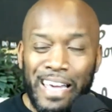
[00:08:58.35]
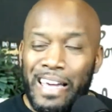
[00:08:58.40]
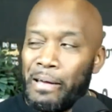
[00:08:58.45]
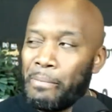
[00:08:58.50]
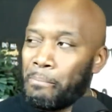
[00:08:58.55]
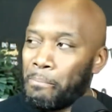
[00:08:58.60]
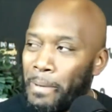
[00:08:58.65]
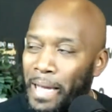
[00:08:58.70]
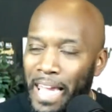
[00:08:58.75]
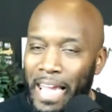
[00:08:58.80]

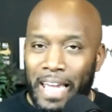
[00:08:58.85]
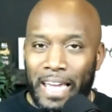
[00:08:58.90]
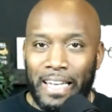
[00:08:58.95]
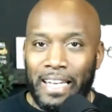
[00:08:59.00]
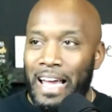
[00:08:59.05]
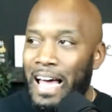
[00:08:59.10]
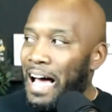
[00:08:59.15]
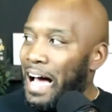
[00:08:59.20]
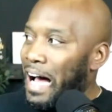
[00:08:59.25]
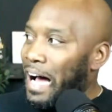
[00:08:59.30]
Man,
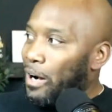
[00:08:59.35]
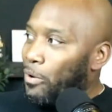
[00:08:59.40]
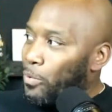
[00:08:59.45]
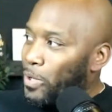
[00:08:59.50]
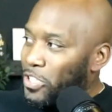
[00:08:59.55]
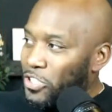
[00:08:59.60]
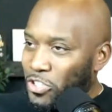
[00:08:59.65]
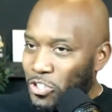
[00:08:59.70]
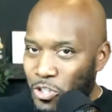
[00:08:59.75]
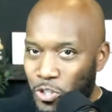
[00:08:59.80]
I
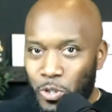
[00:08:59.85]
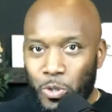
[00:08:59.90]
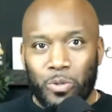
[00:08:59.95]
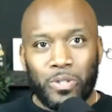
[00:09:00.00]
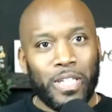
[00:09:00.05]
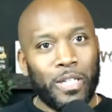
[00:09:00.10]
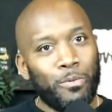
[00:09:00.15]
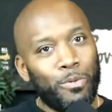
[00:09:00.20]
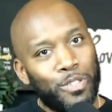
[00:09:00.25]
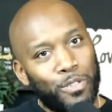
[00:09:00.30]
wish
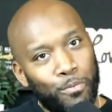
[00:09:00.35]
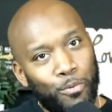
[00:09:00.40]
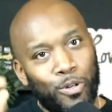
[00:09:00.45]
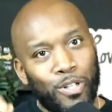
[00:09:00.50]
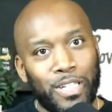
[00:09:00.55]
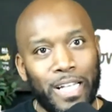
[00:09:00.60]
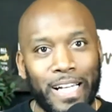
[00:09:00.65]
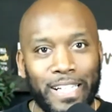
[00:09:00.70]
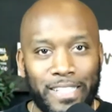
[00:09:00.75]
Julie was more like